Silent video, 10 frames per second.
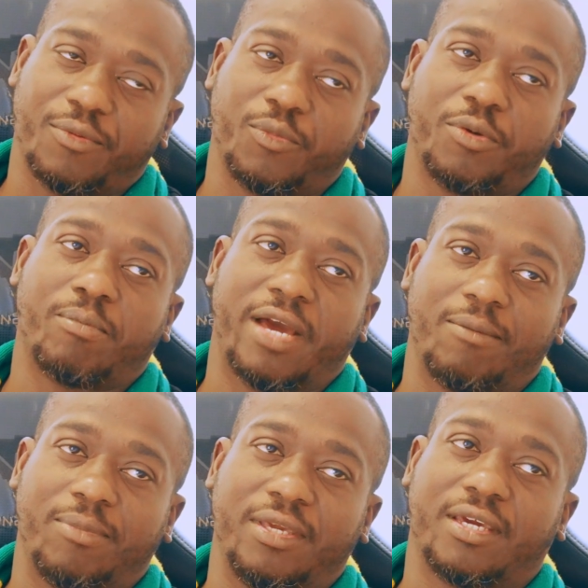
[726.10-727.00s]
We
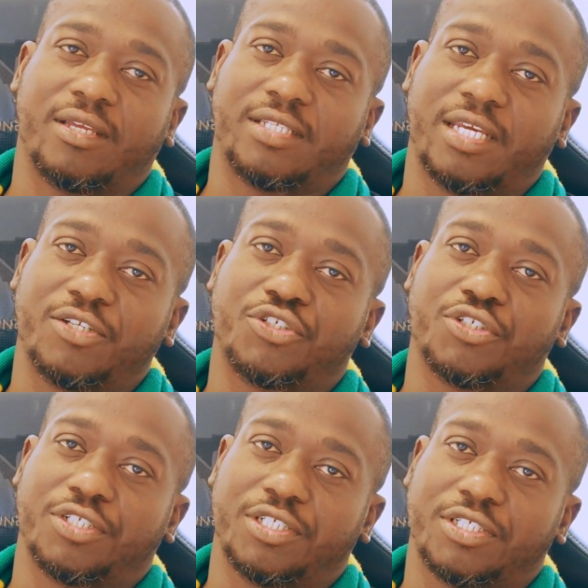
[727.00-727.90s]
might be in
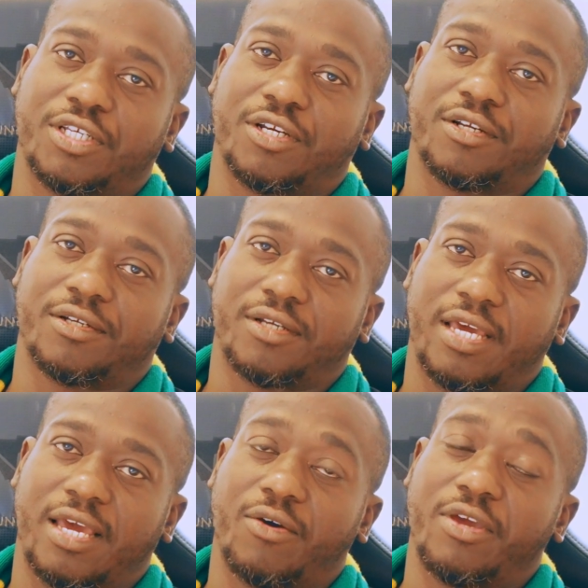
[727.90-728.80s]
contention this year.
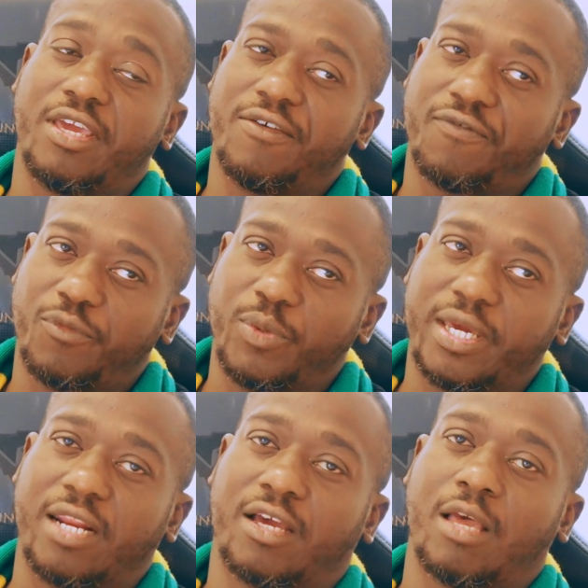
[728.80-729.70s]
If we
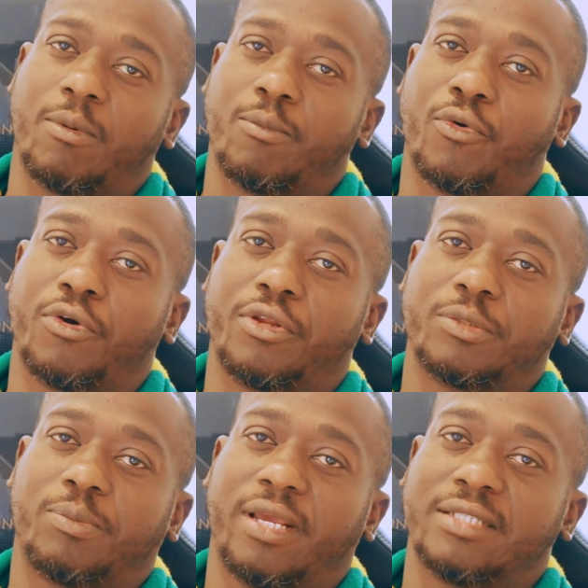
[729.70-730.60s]
get a couple more of
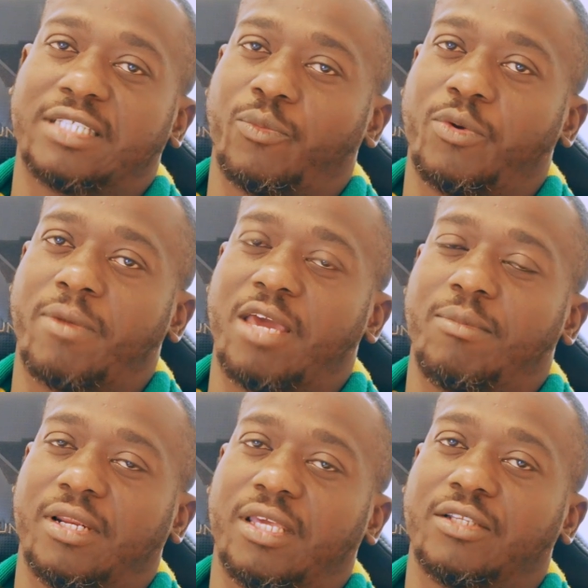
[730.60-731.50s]
those players that we might
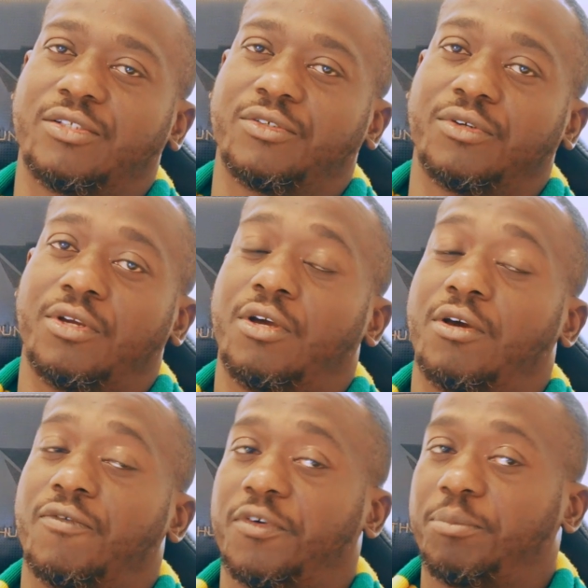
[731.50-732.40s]
be linked to,
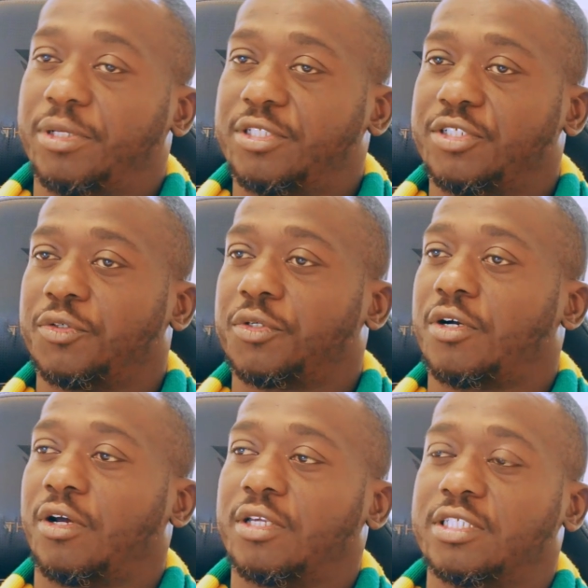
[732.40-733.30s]
Fabrizio are
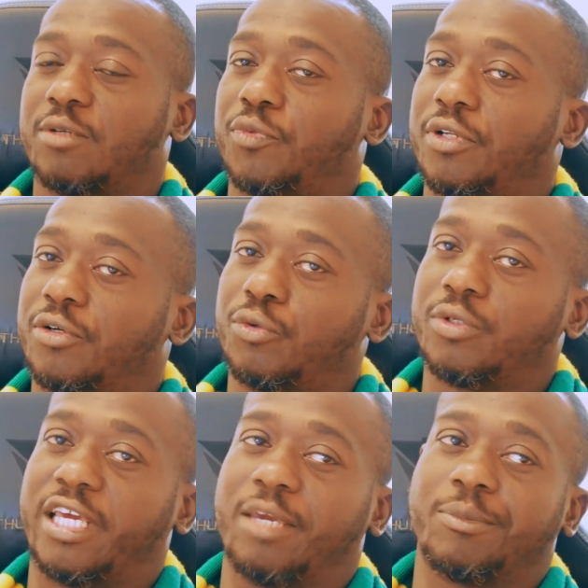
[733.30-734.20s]
calling some really
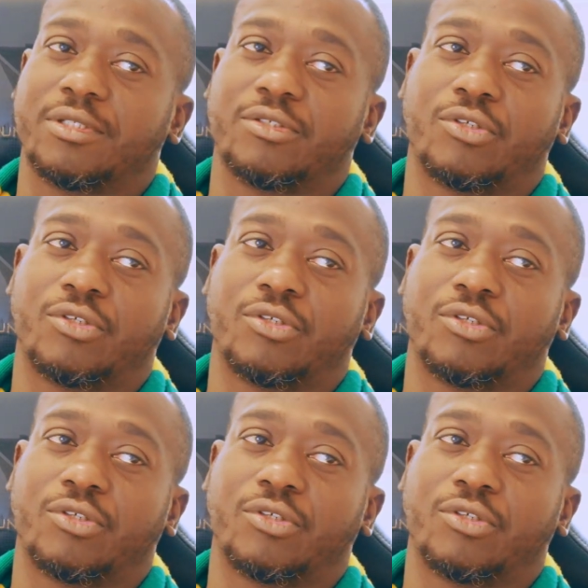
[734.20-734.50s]
cool names.